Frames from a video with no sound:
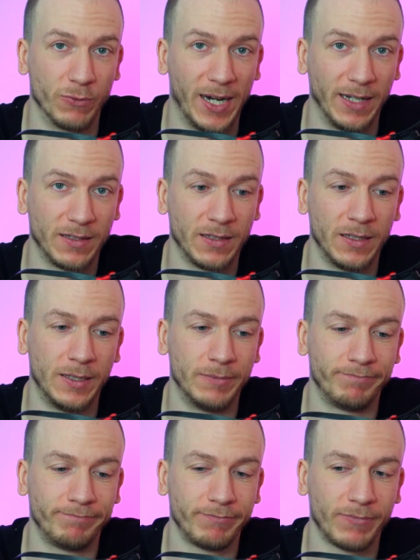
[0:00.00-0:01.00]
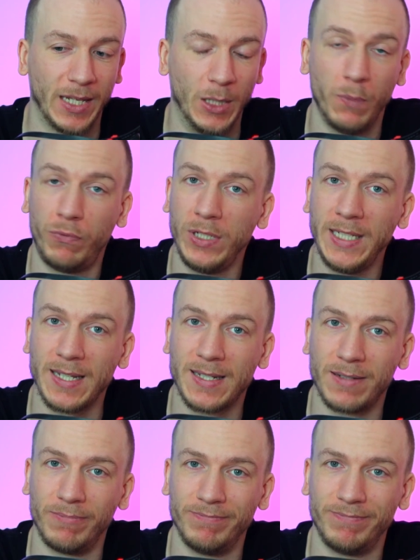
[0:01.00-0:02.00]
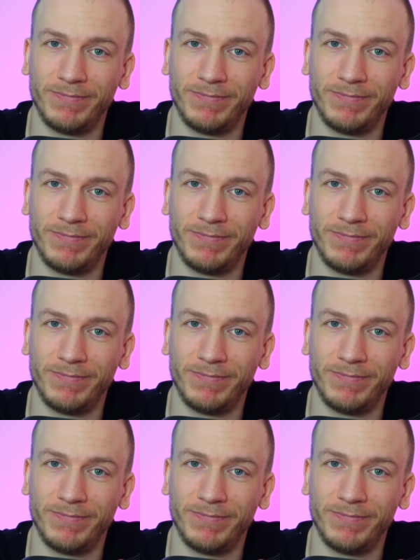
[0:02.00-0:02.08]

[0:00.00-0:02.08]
right. And hopefully, yes.